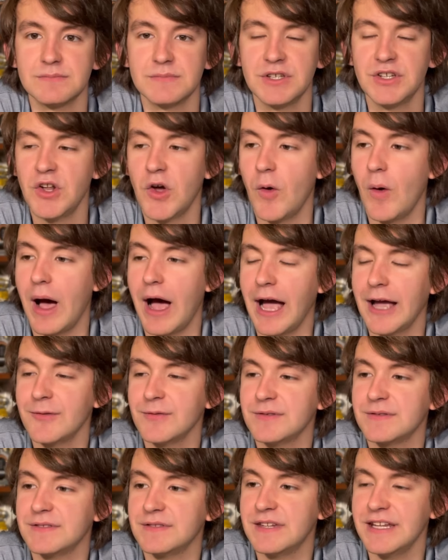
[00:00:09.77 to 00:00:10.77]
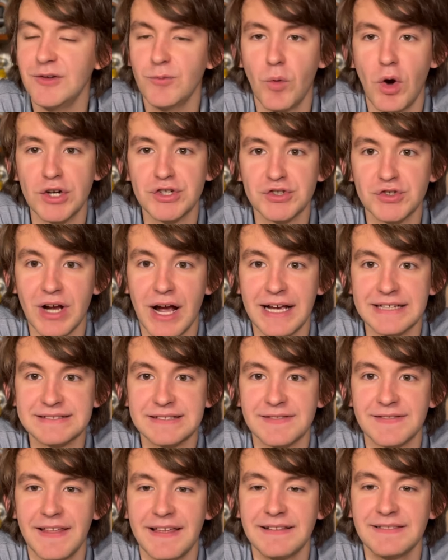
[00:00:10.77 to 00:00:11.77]
You know, I didn't want you guys to
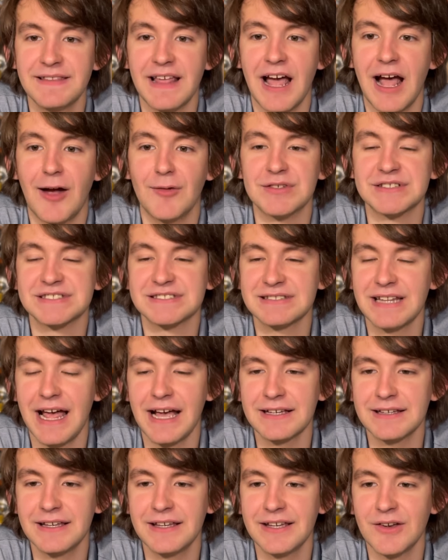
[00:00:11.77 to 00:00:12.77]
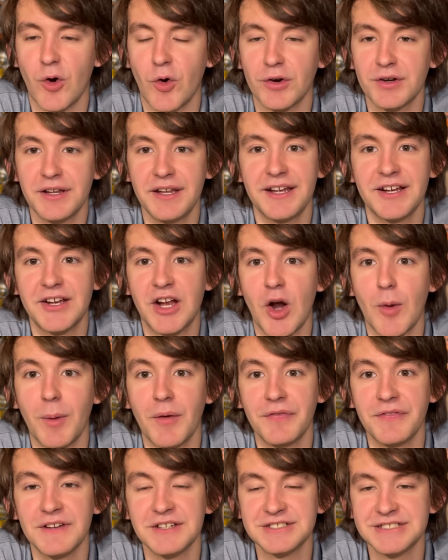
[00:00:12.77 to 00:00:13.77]
think that I was slacking or didn't care
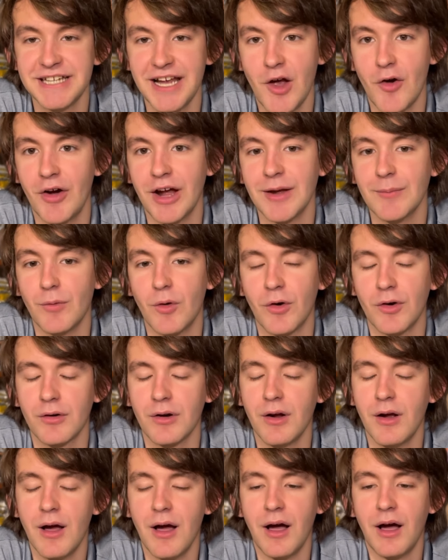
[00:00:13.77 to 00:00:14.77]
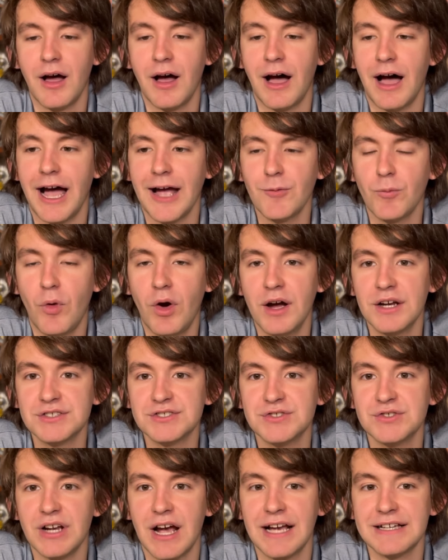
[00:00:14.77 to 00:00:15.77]
about this channel anymore. I wanted
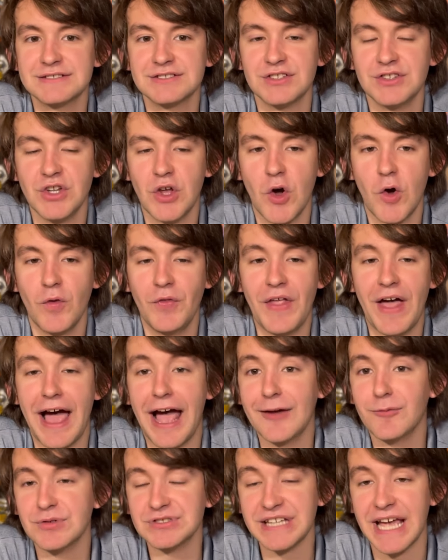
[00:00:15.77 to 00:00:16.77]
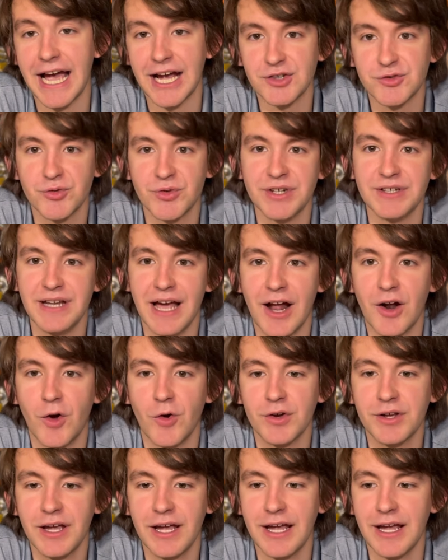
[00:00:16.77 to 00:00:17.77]
you guys to know that I was actually not
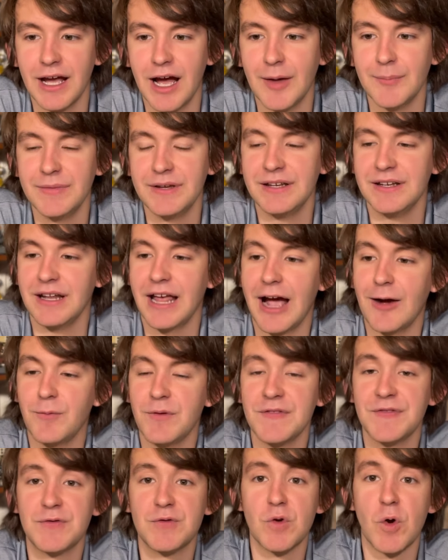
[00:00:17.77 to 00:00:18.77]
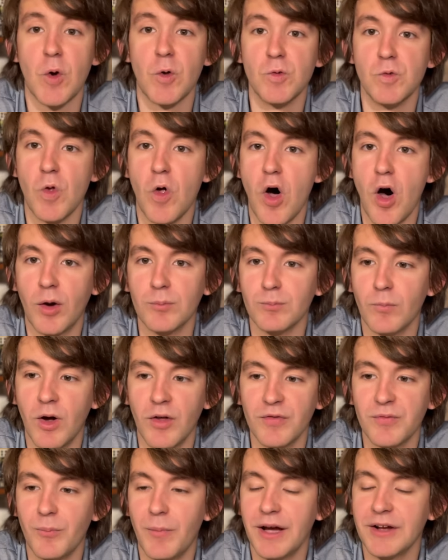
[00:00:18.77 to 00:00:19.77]
okay. I mean, I went through a long
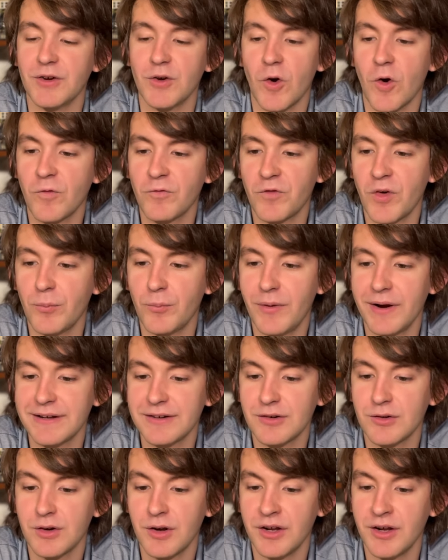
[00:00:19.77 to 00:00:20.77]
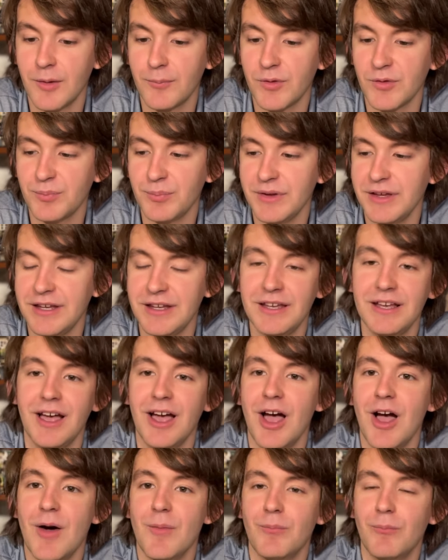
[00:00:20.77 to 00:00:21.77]
month. My girlfriend breaking up with me,
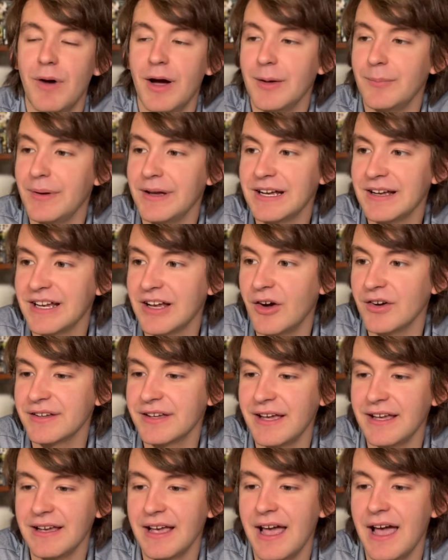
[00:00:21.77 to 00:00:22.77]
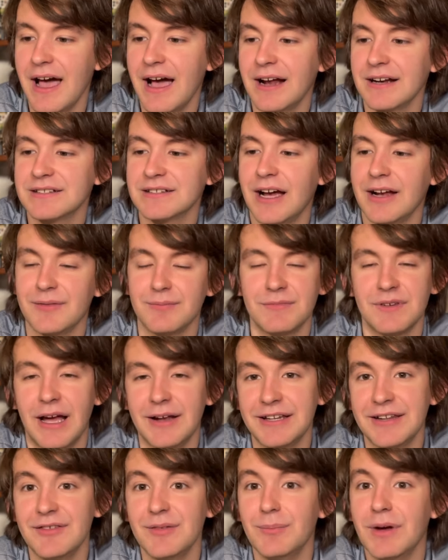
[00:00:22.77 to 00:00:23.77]
my bank account getting hacked. I
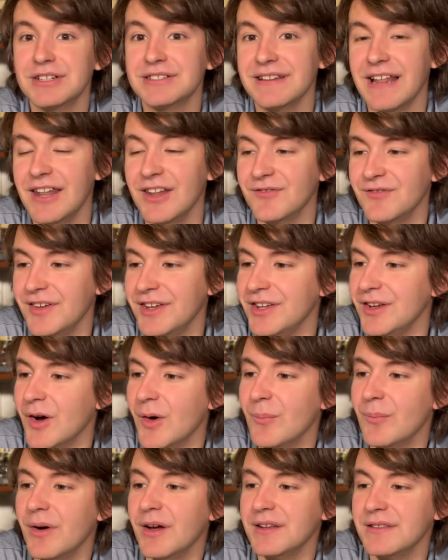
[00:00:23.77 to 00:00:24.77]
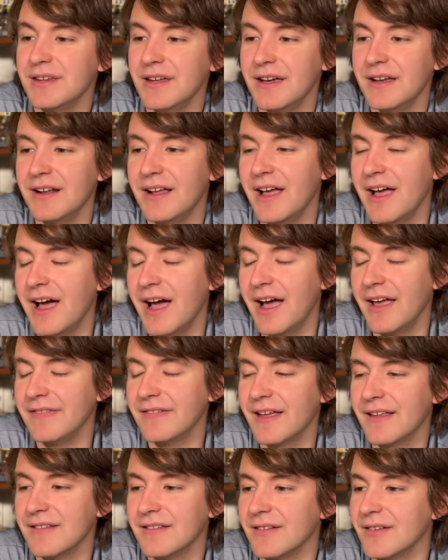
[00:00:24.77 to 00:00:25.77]
didn't even mention that in the video, but it did. And
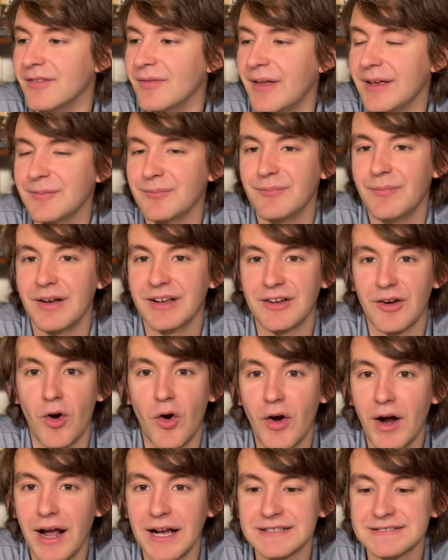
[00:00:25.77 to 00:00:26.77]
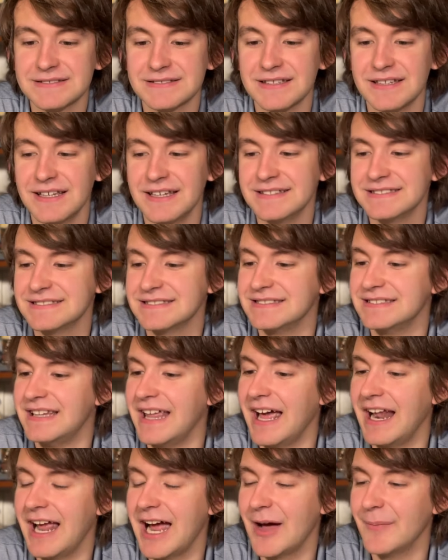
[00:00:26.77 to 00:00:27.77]
then, like, my car accidents
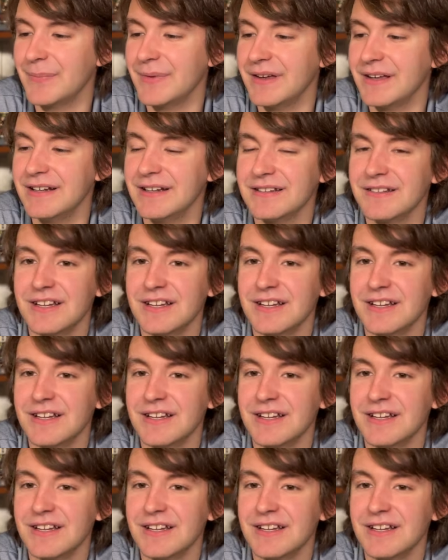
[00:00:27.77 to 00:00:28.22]
that happened.